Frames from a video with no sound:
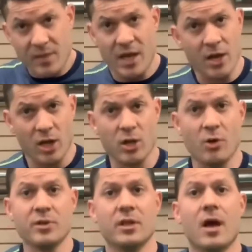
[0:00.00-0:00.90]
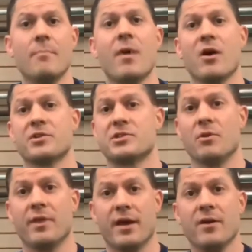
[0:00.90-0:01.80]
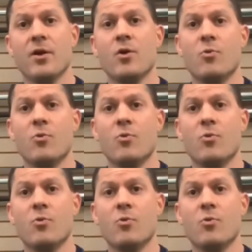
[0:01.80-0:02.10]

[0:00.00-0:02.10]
and unload the lumbar so that